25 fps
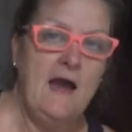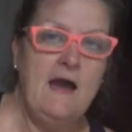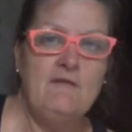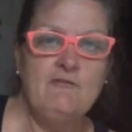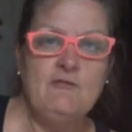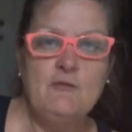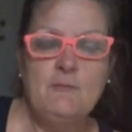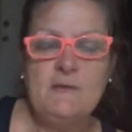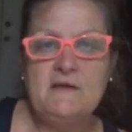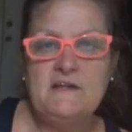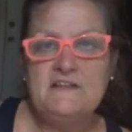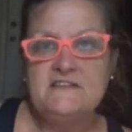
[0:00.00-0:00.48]

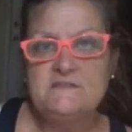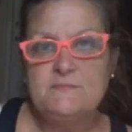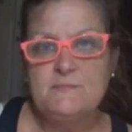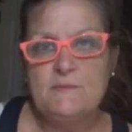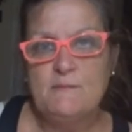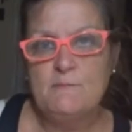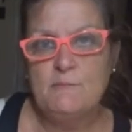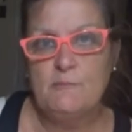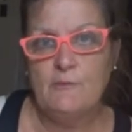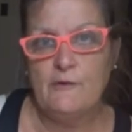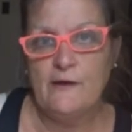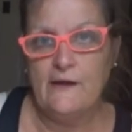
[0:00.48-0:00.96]
Everybody's
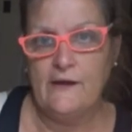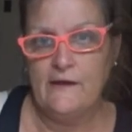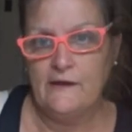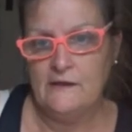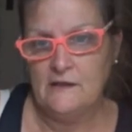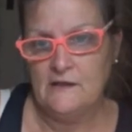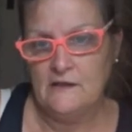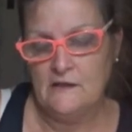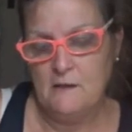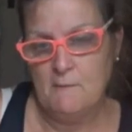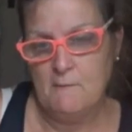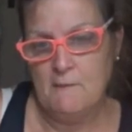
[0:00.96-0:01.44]
been
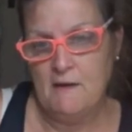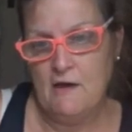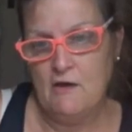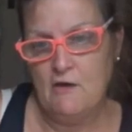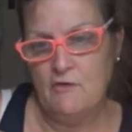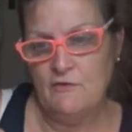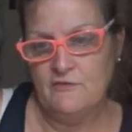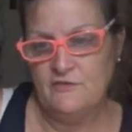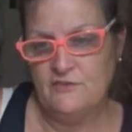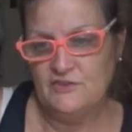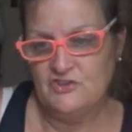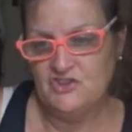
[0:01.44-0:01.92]
bragging
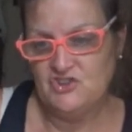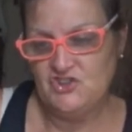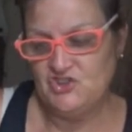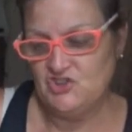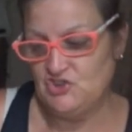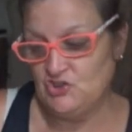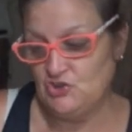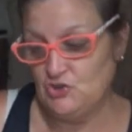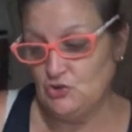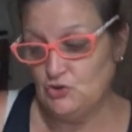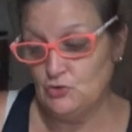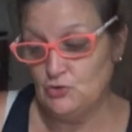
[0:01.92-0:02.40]
about the
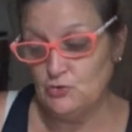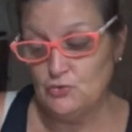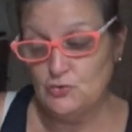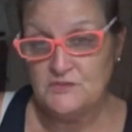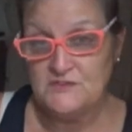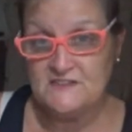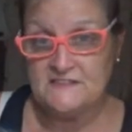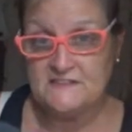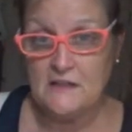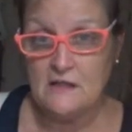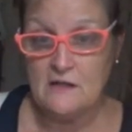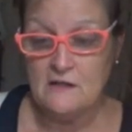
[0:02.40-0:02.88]

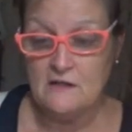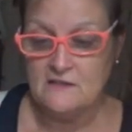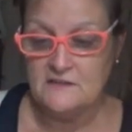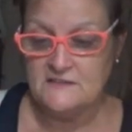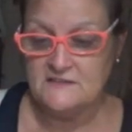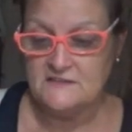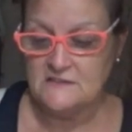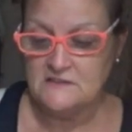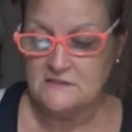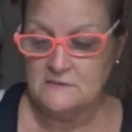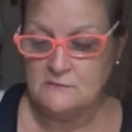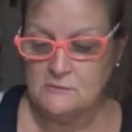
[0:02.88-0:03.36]
shoes on
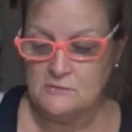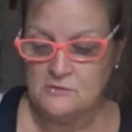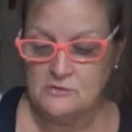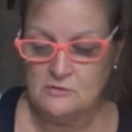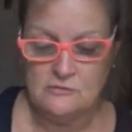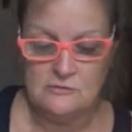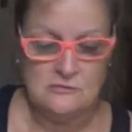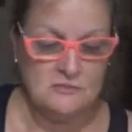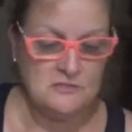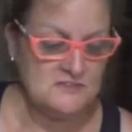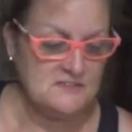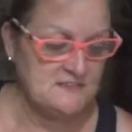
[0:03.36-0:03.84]
Temu,
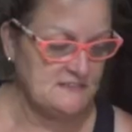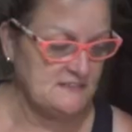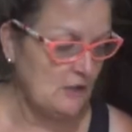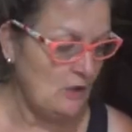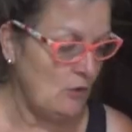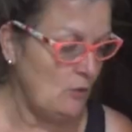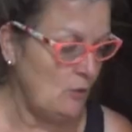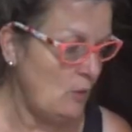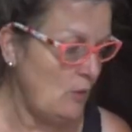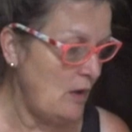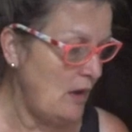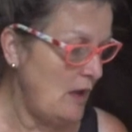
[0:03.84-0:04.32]
so
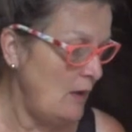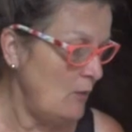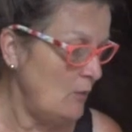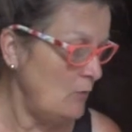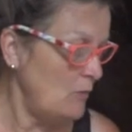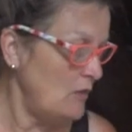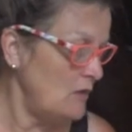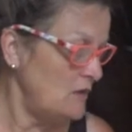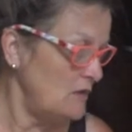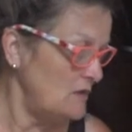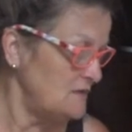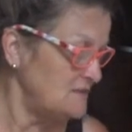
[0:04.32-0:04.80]
I
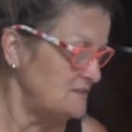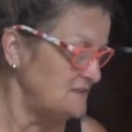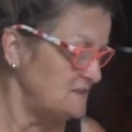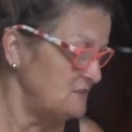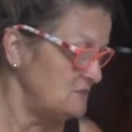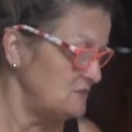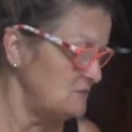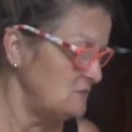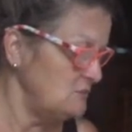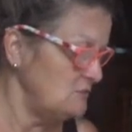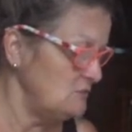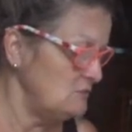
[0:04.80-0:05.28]
wanted
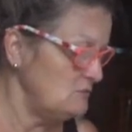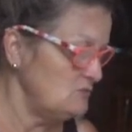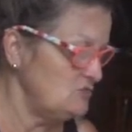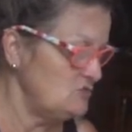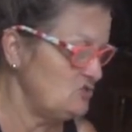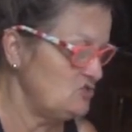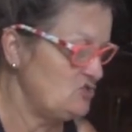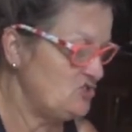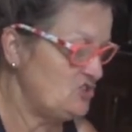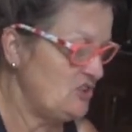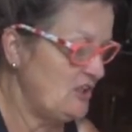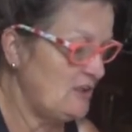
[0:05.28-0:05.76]
to
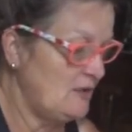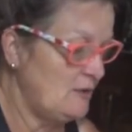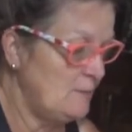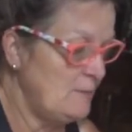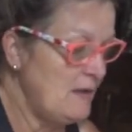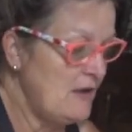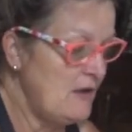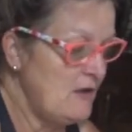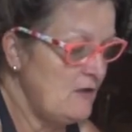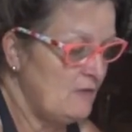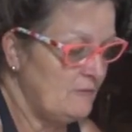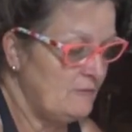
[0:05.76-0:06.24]
check them
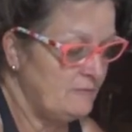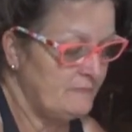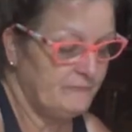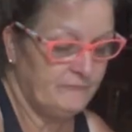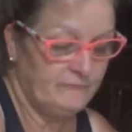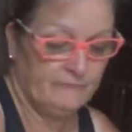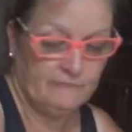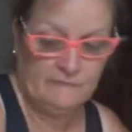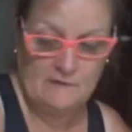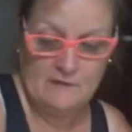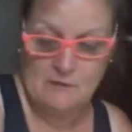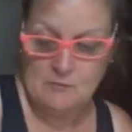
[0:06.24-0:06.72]
out.
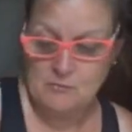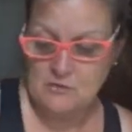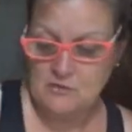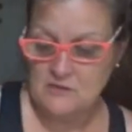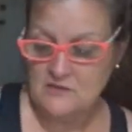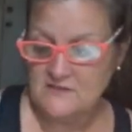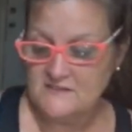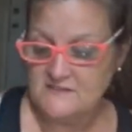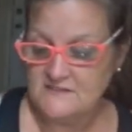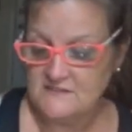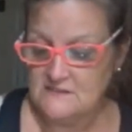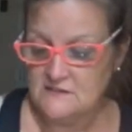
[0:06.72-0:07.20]
And I
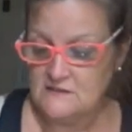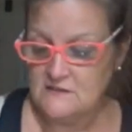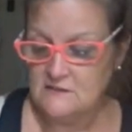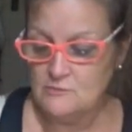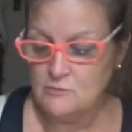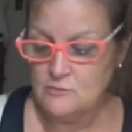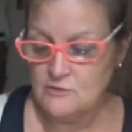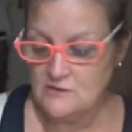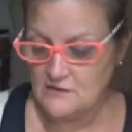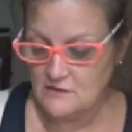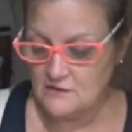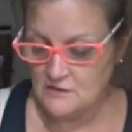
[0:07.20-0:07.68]
want to see
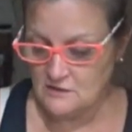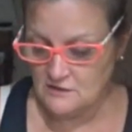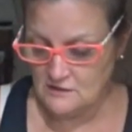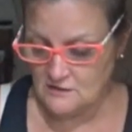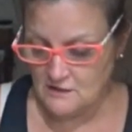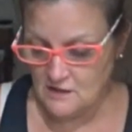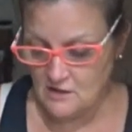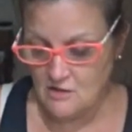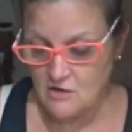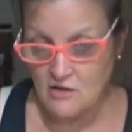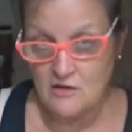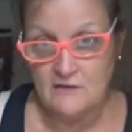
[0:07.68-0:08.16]
what
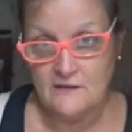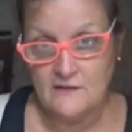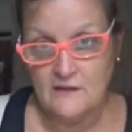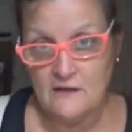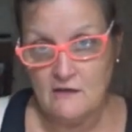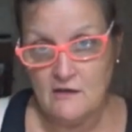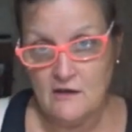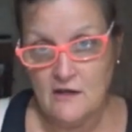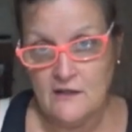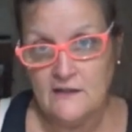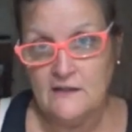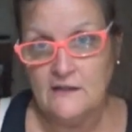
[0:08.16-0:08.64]
they are.
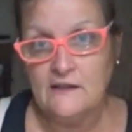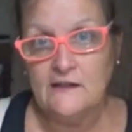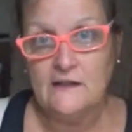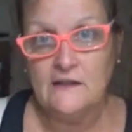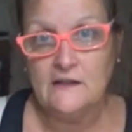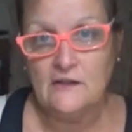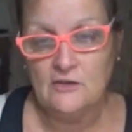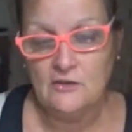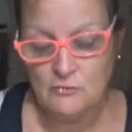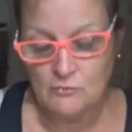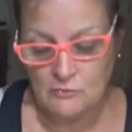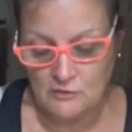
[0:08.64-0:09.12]
Now, I didn't
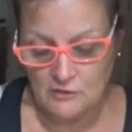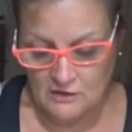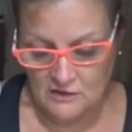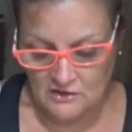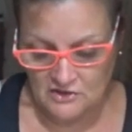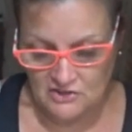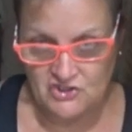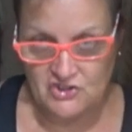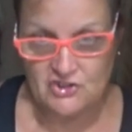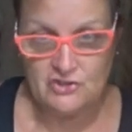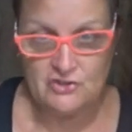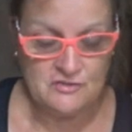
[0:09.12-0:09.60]
get no
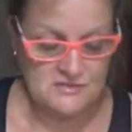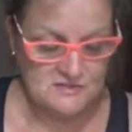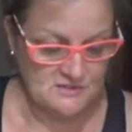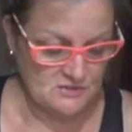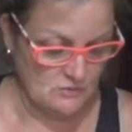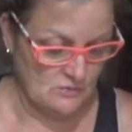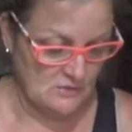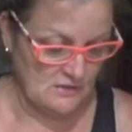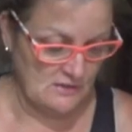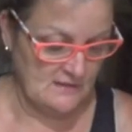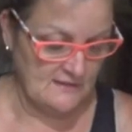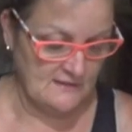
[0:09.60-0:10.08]
running shoes
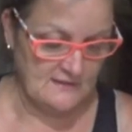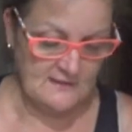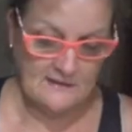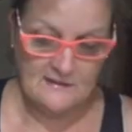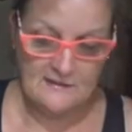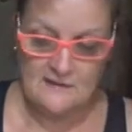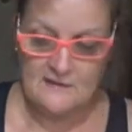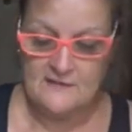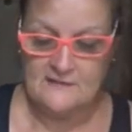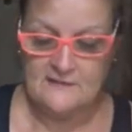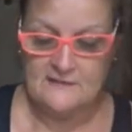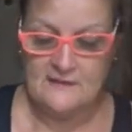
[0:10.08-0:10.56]
or
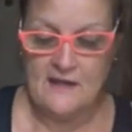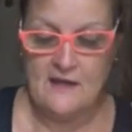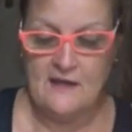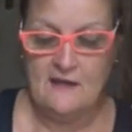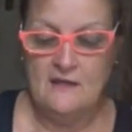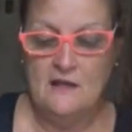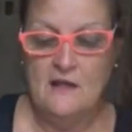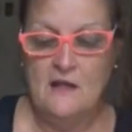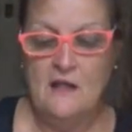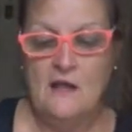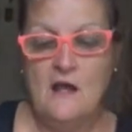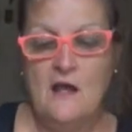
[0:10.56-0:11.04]
anything like
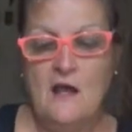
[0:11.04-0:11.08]
that.